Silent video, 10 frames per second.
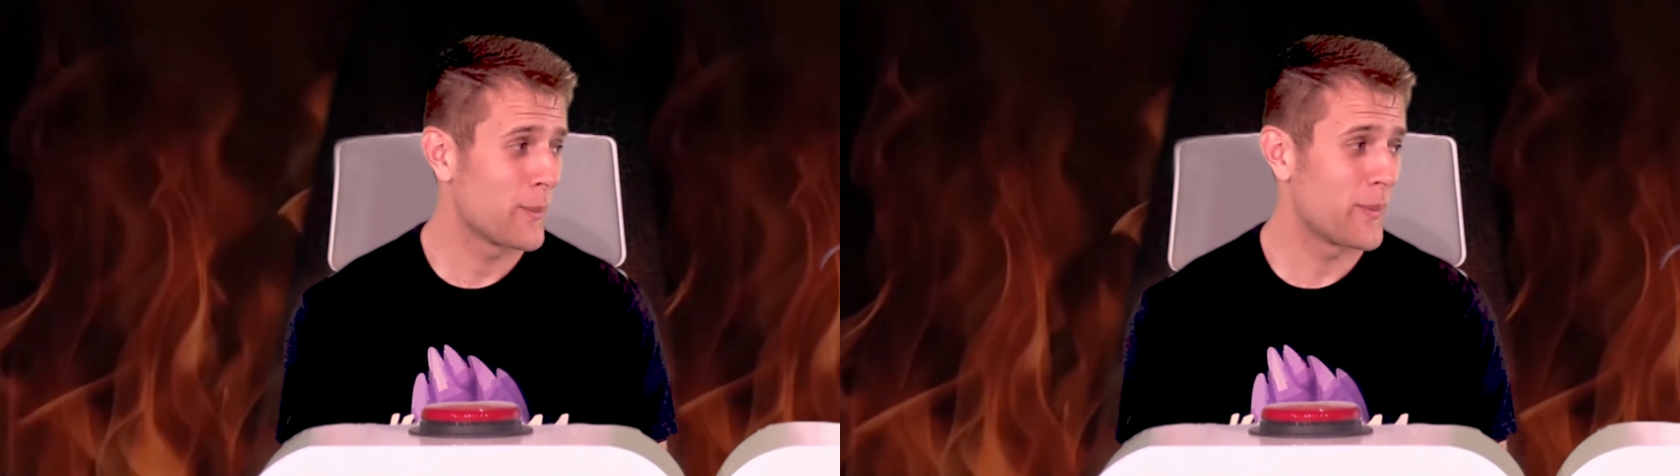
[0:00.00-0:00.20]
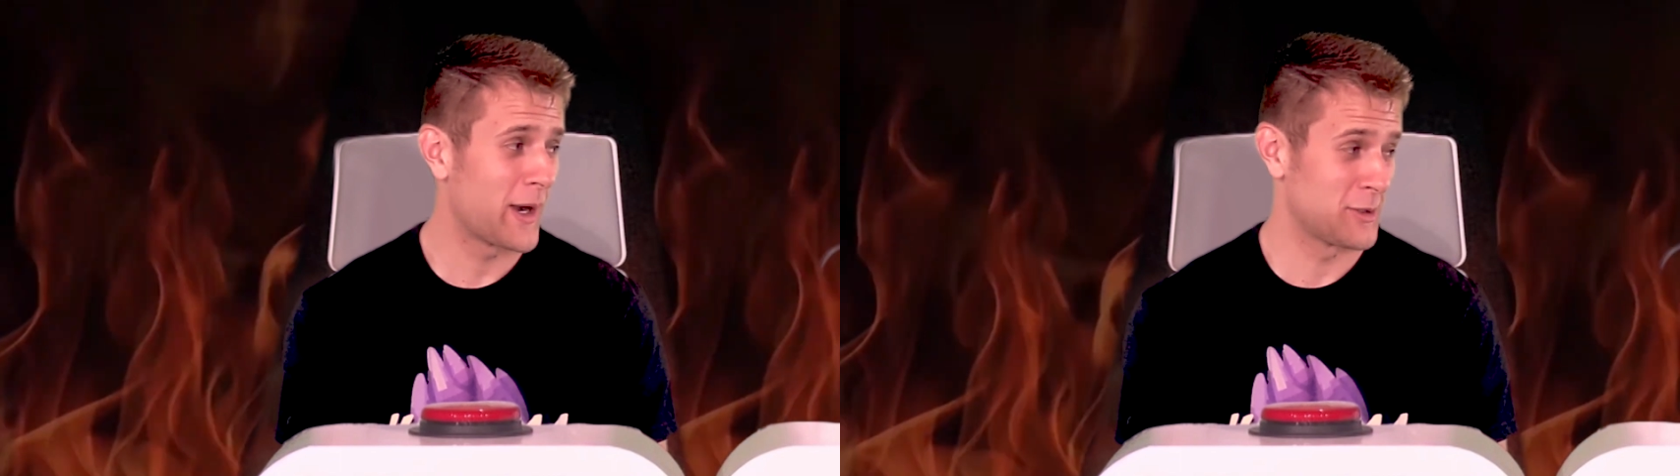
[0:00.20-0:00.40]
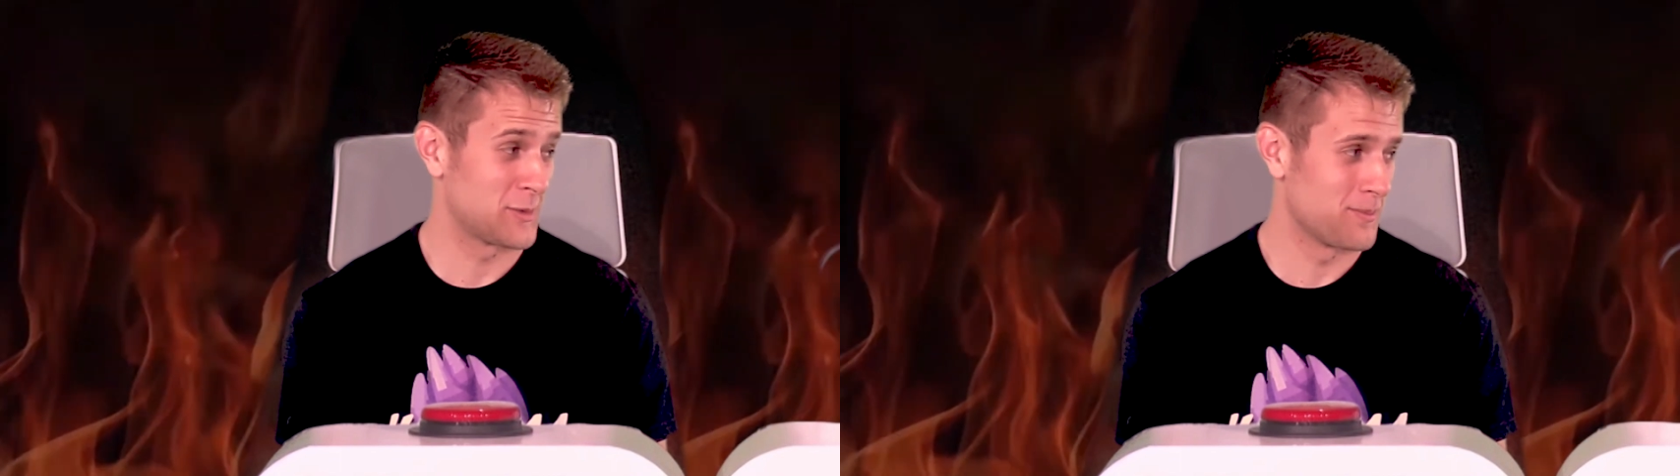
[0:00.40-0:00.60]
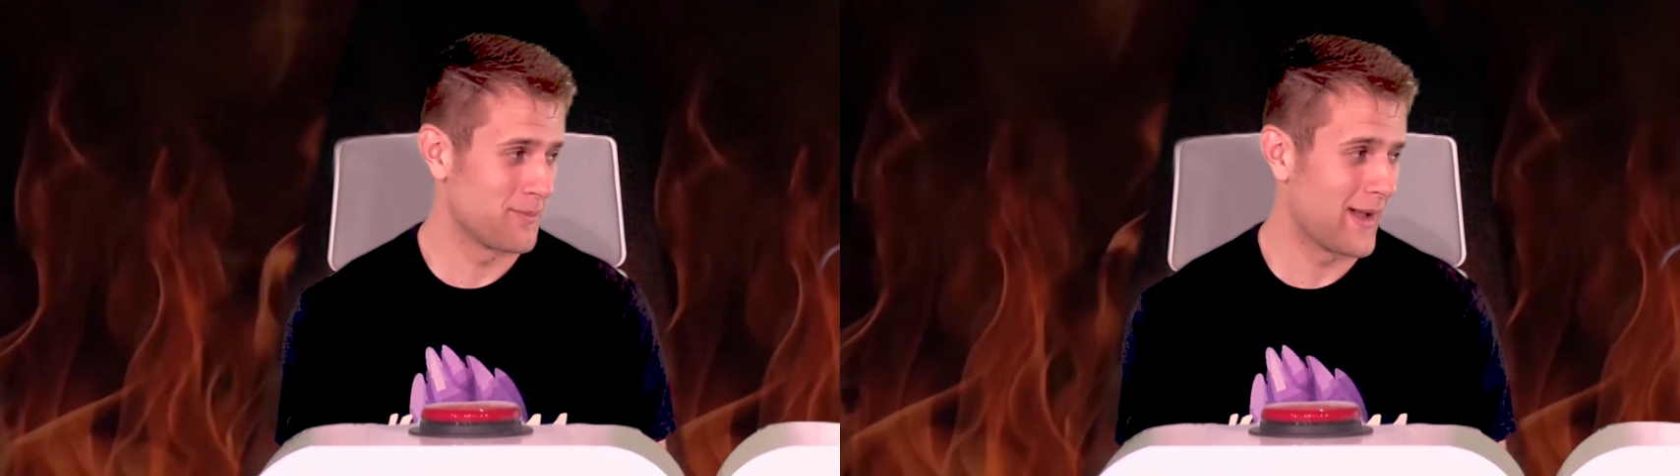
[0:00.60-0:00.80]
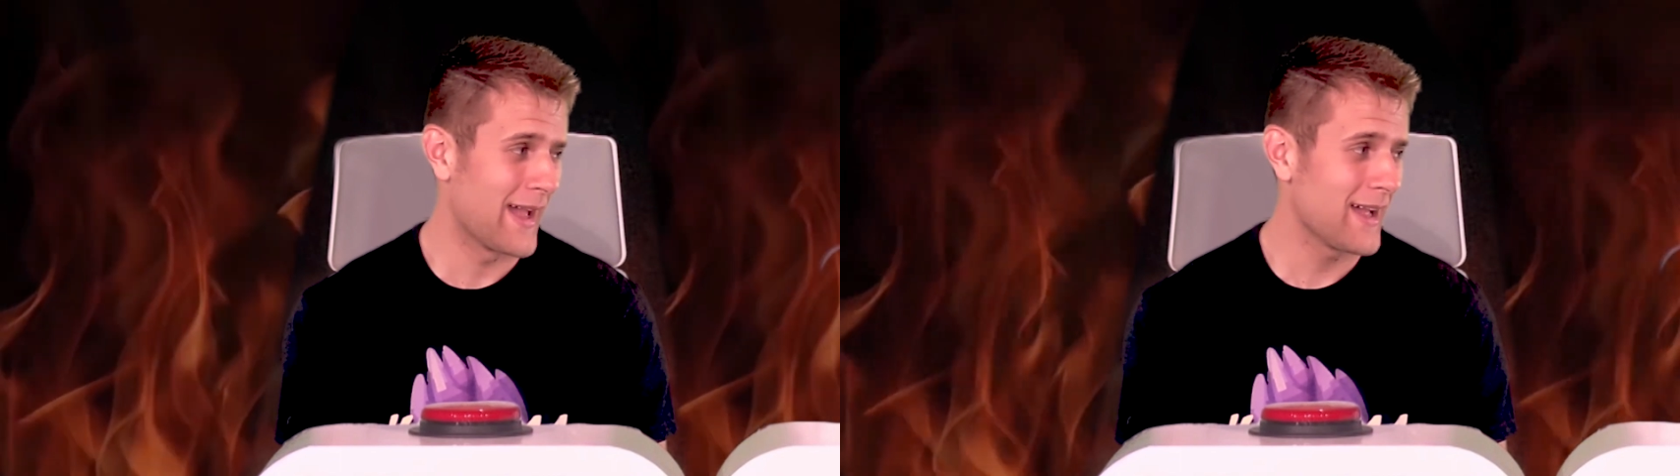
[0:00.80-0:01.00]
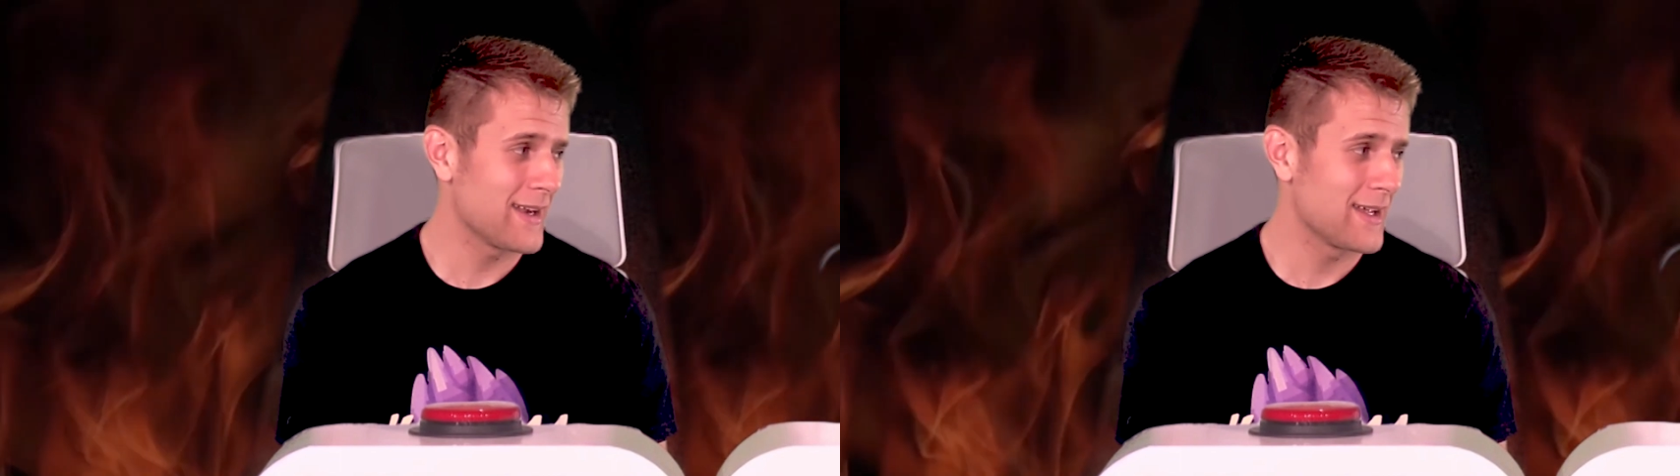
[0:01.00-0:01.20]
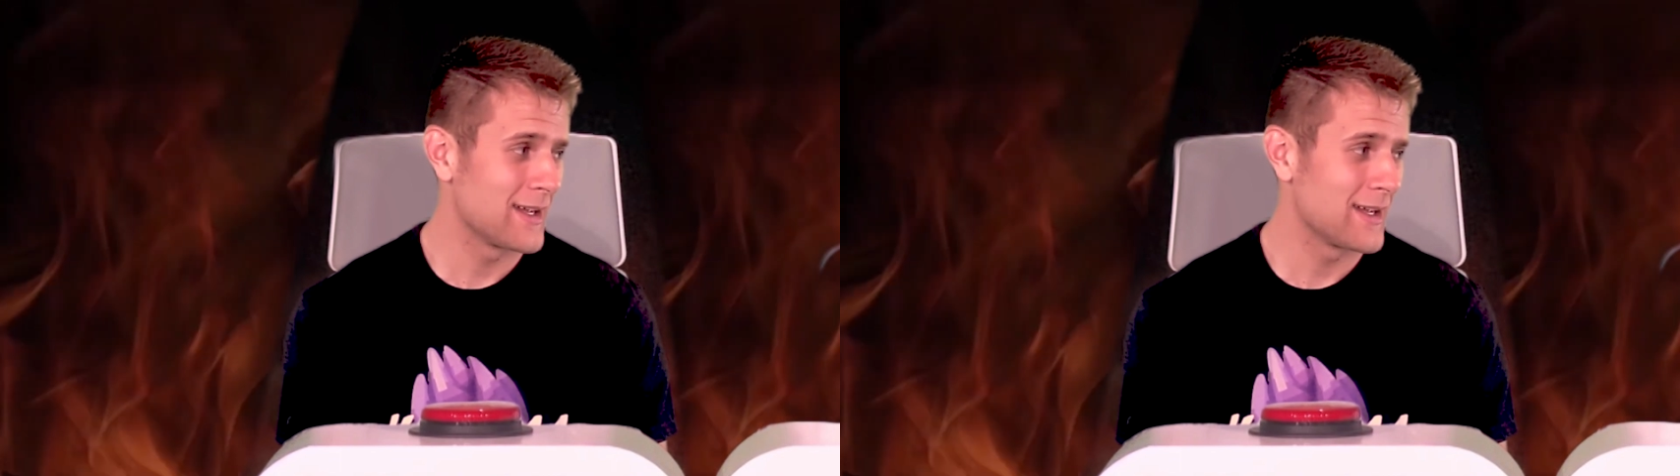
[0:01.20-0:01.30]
but I was mad